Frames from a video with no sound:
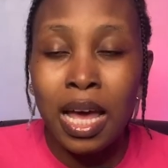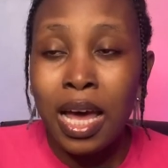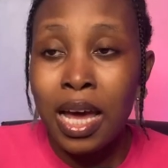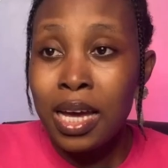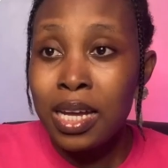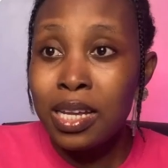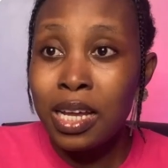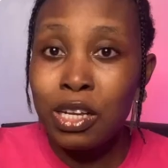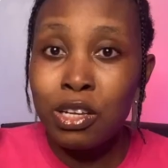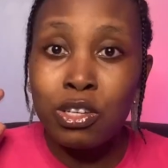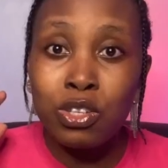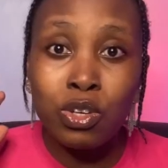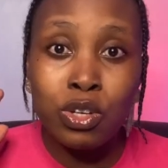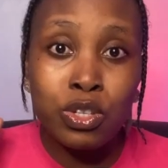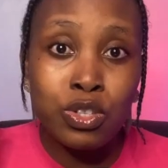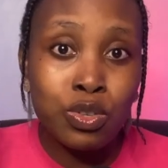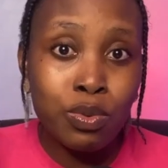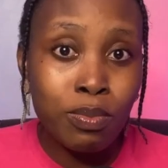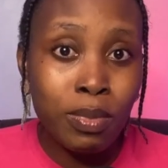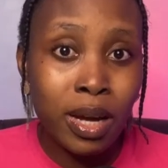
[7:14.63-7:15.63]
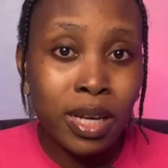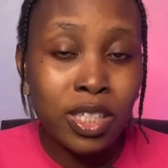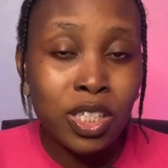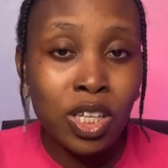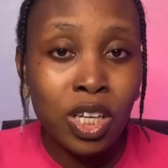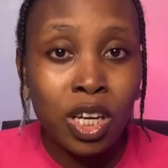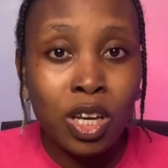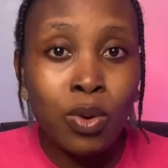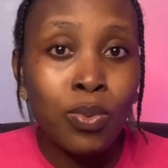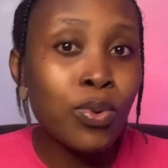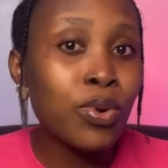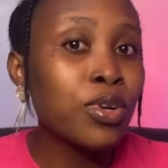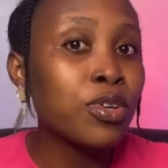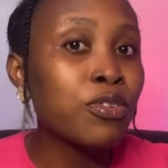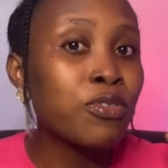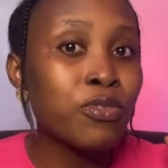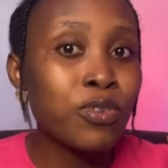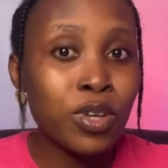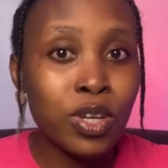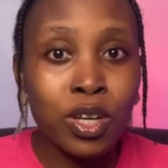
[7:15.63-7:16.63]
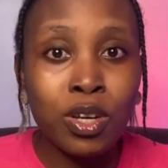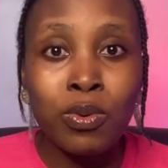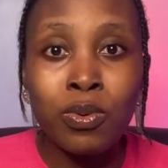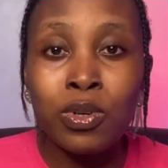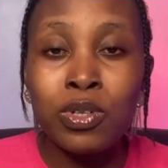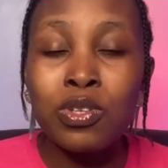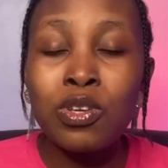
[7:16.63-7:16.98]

They're just going to match keyword for keyword.